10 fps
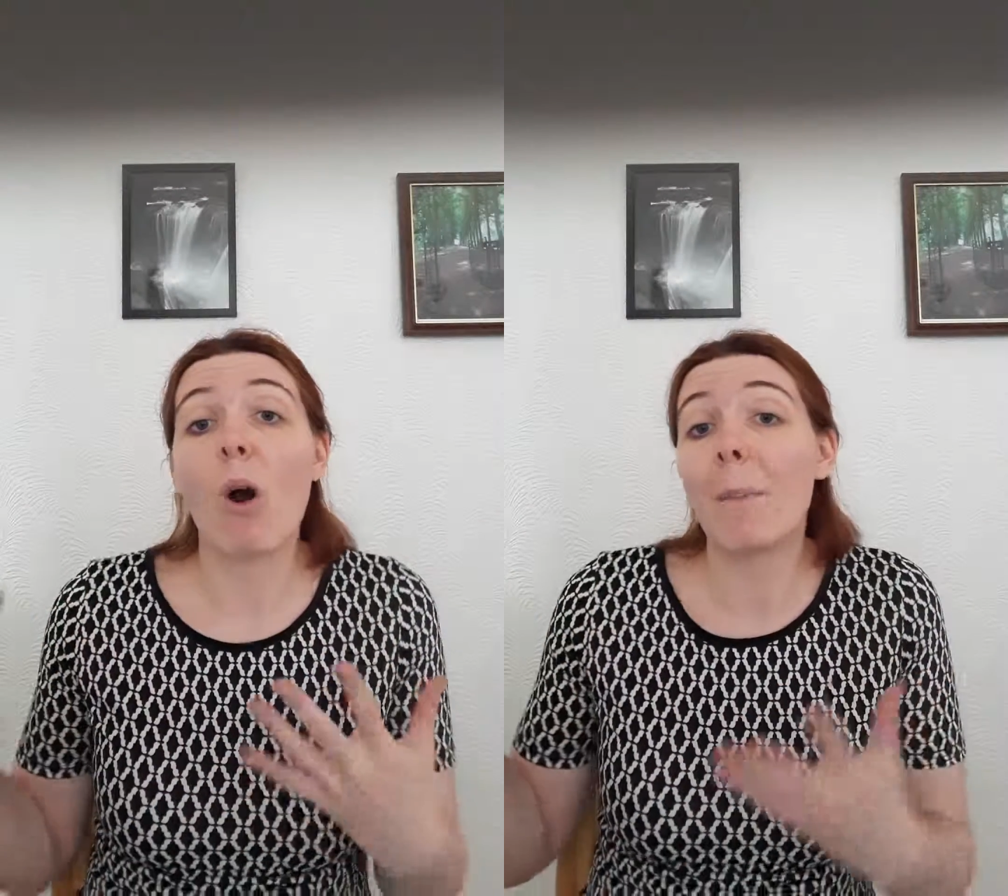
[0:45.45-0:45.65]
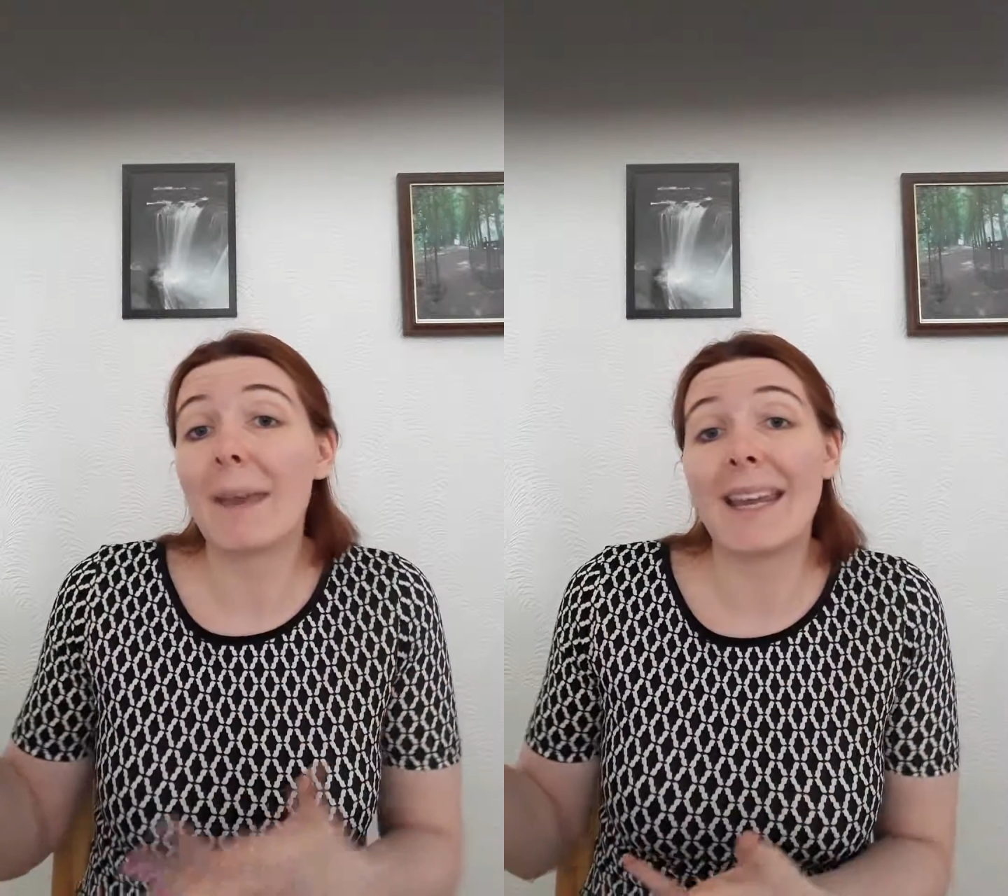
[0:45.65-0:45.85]

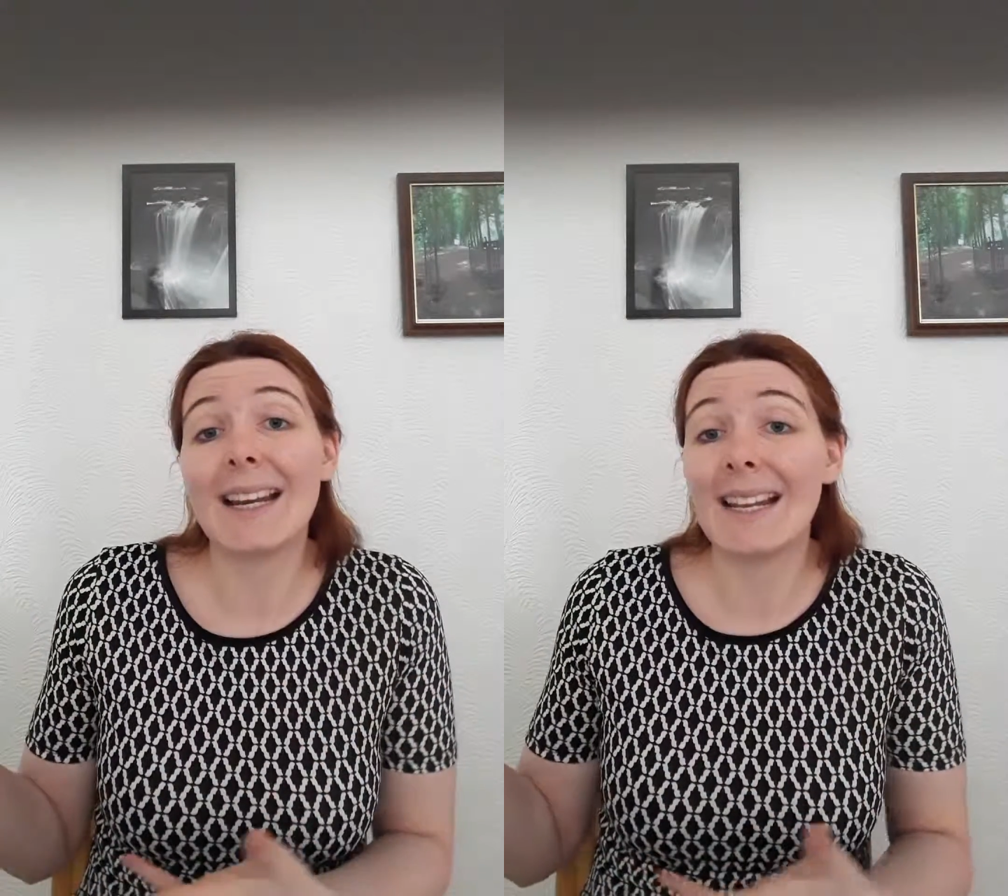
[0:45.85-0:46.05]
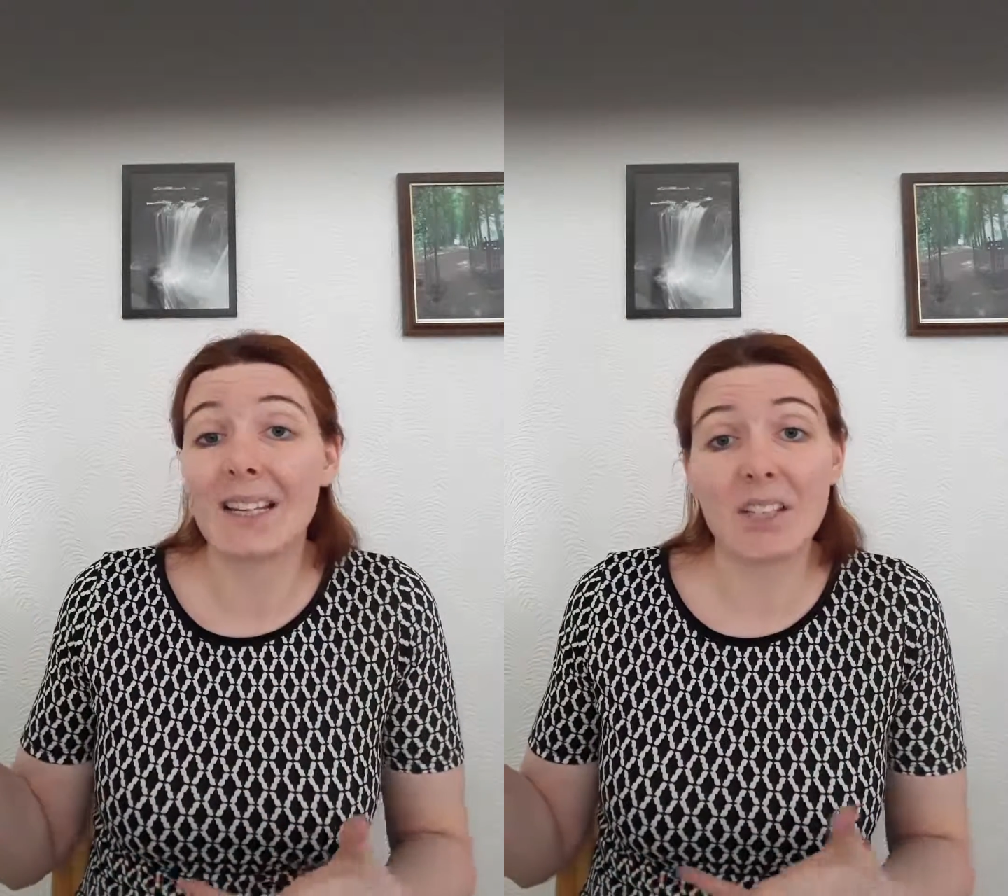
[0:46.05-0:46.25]

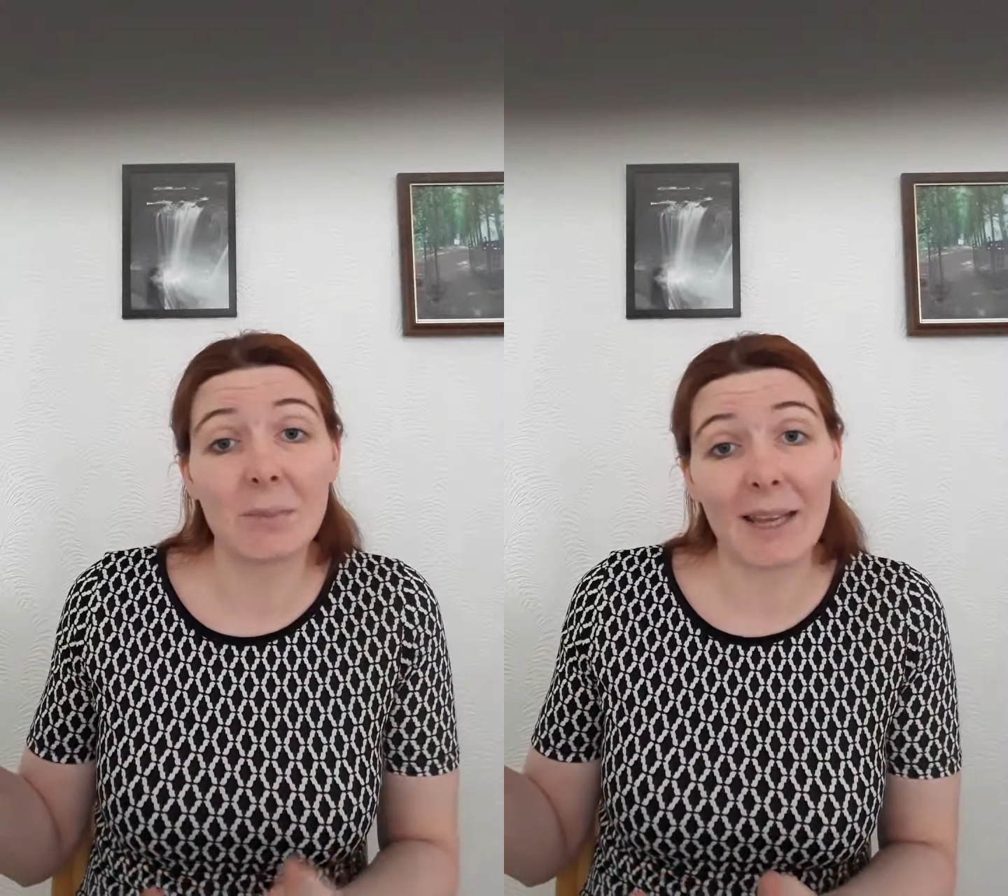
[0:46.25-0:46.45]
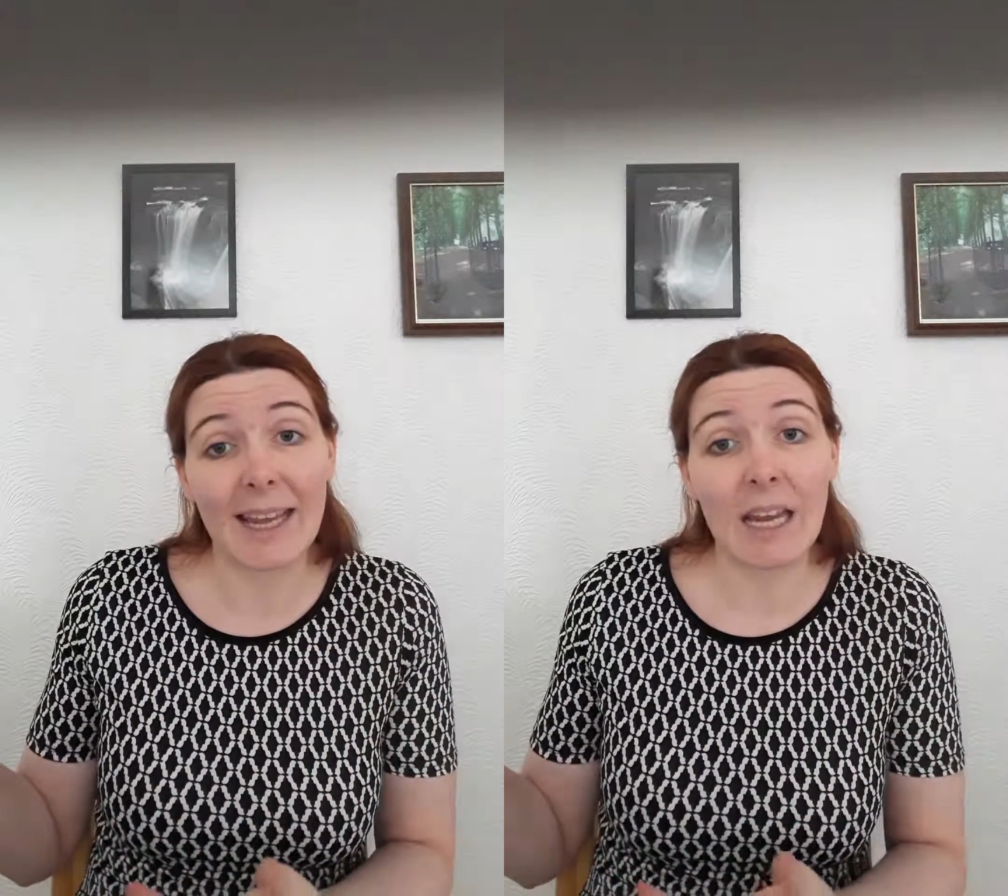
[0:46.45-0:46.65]
appealing to
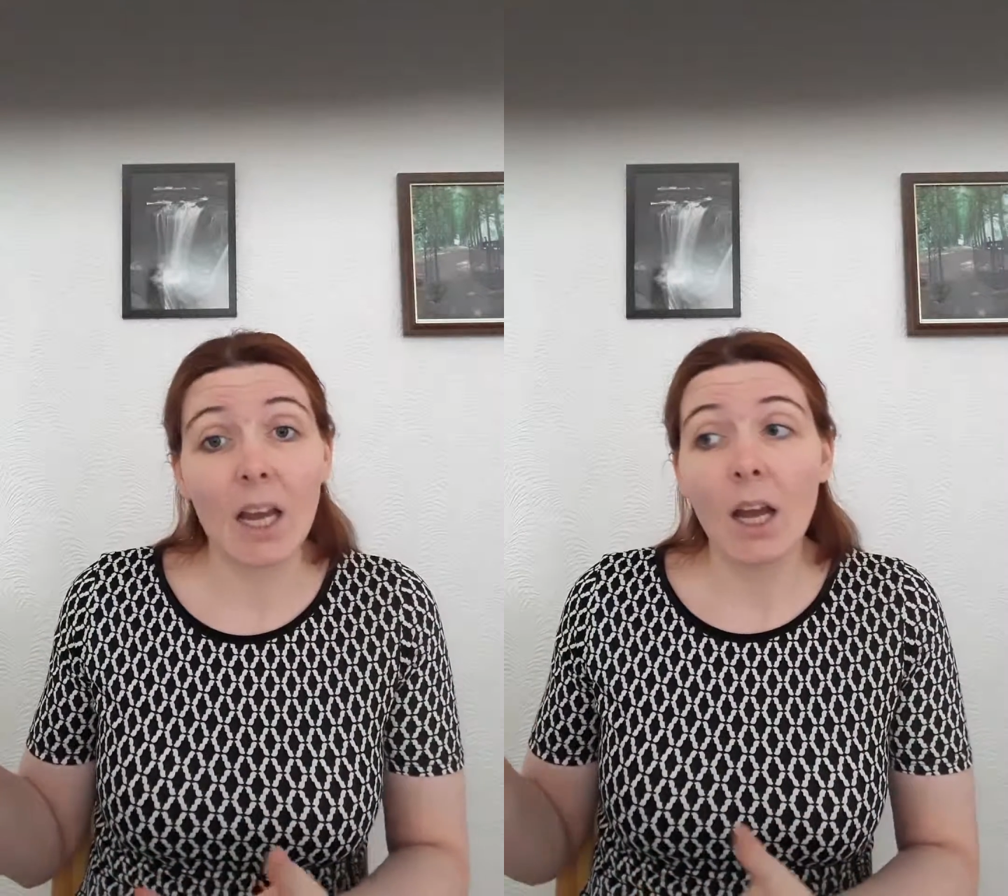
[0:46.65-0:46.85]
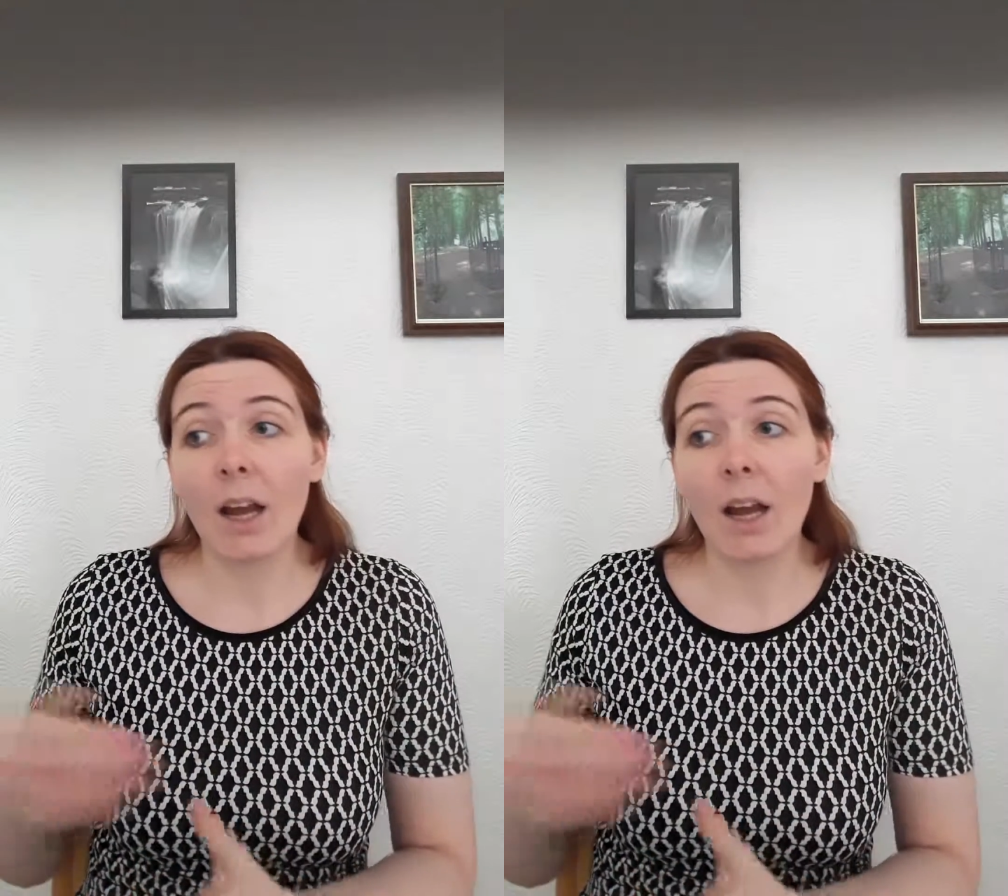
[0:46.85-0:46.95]
me.